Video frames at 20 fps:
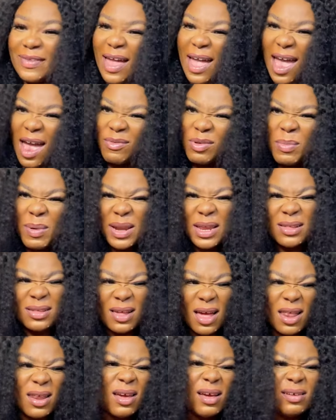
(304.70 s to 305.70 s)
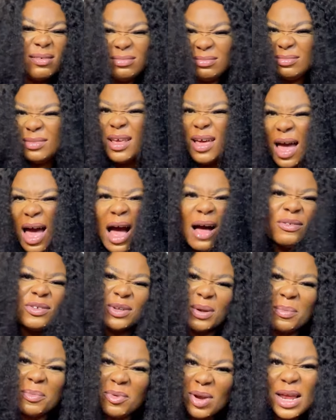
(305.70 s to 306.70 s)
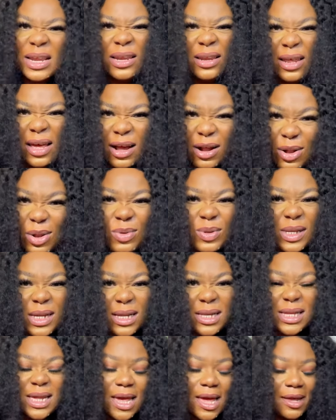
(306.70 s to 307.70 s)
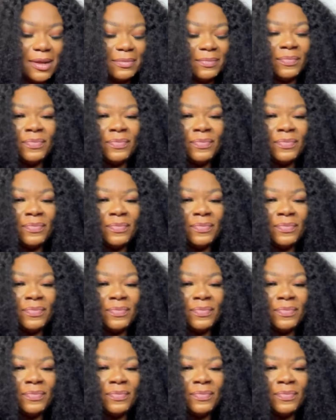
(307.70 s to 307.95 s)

Everybody's got to have some red in their closet, yeah?